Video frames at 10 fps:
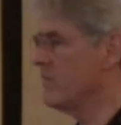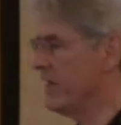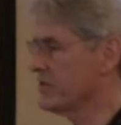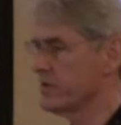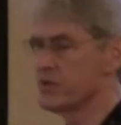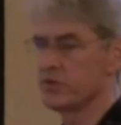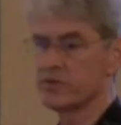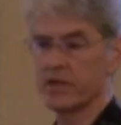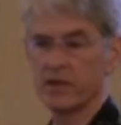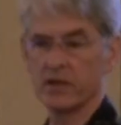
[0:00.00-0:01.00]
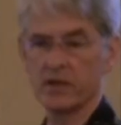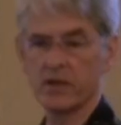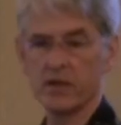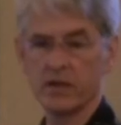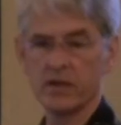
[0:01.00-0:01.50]
major issues
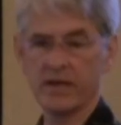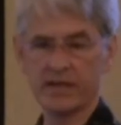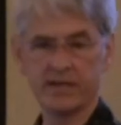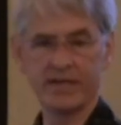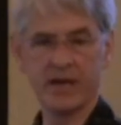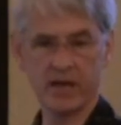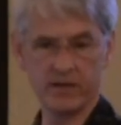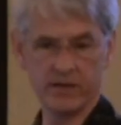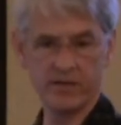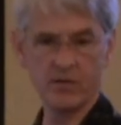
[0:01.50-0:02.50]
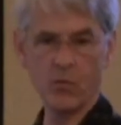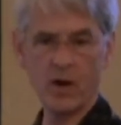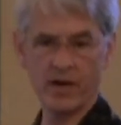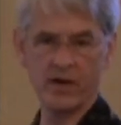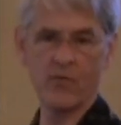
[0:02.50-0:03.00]
in 1990, the
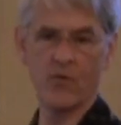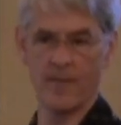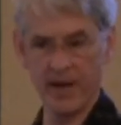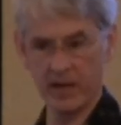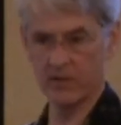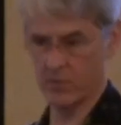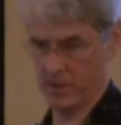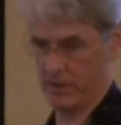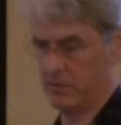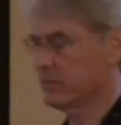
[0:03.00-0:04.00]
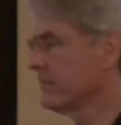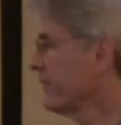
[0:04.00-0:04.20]
one remaining one